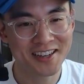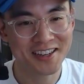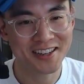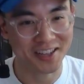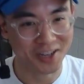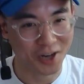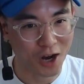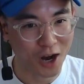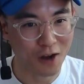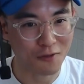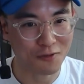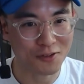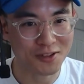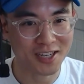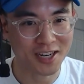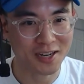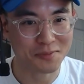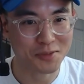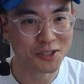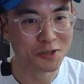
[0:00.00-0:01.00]
Like
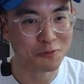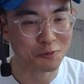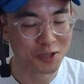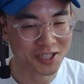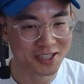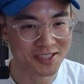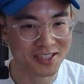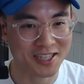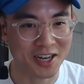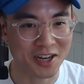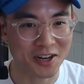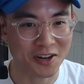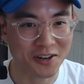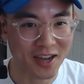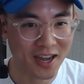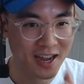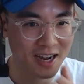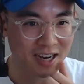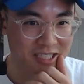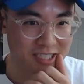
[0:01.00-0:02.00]
oftentimes you can really tell
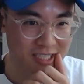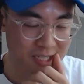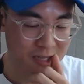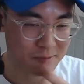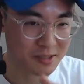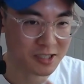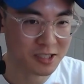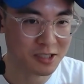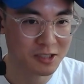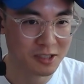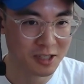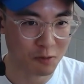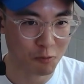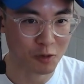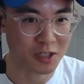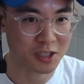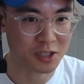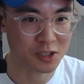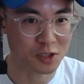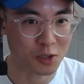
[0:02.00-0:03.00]
AI stuff is just like
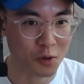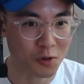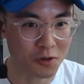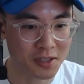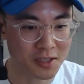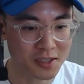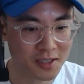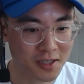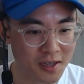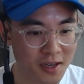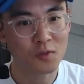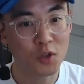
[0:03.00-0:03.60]
really soulless.